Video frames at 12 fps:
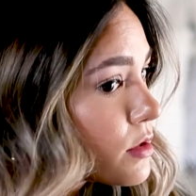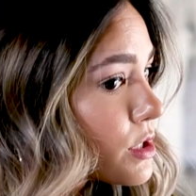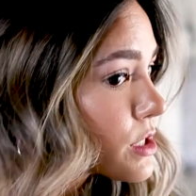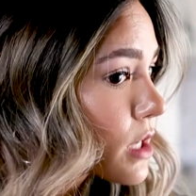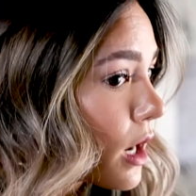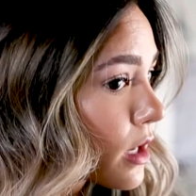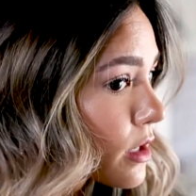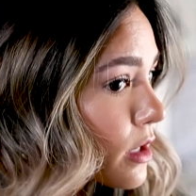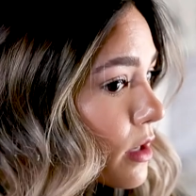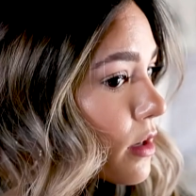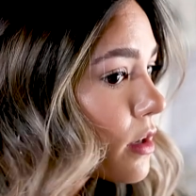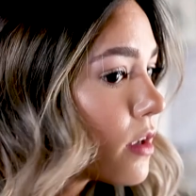Just
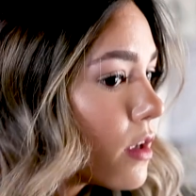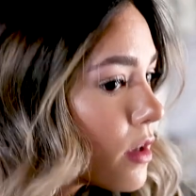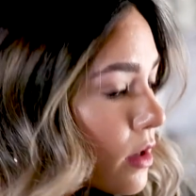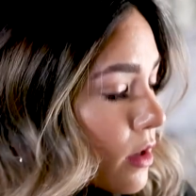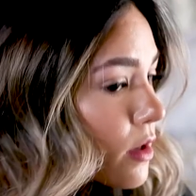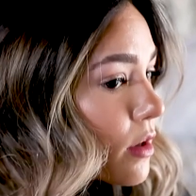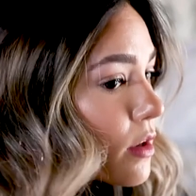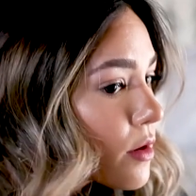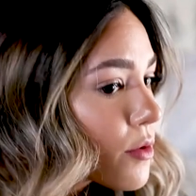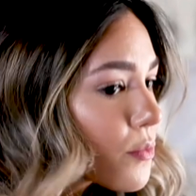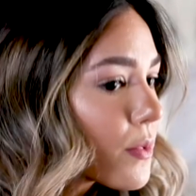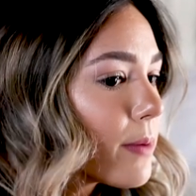kinda
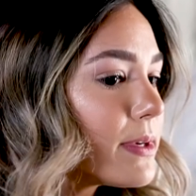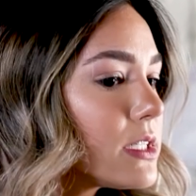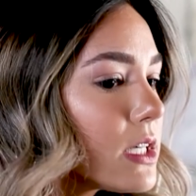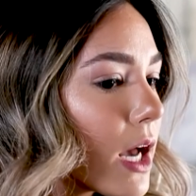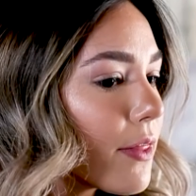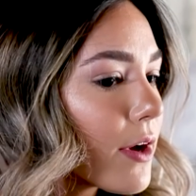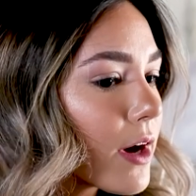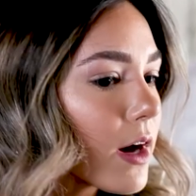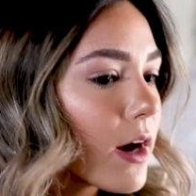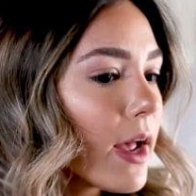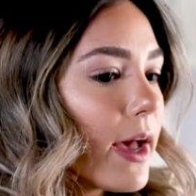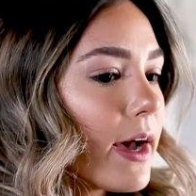rub it
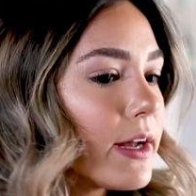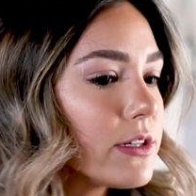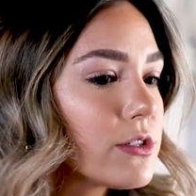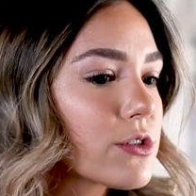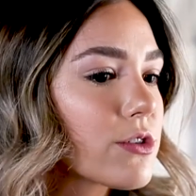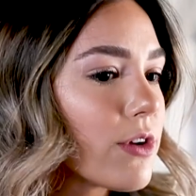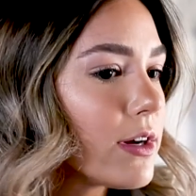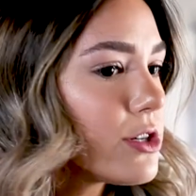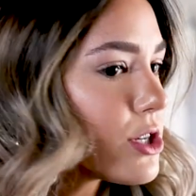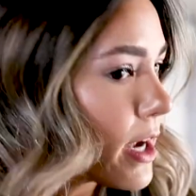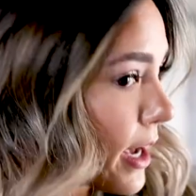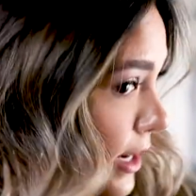together and
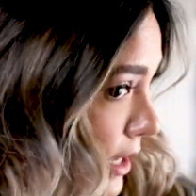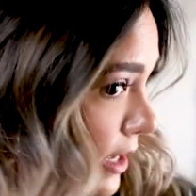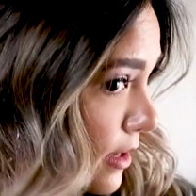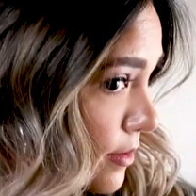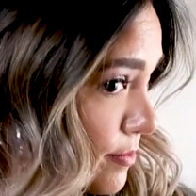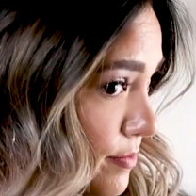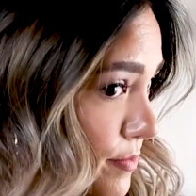scrunch at it.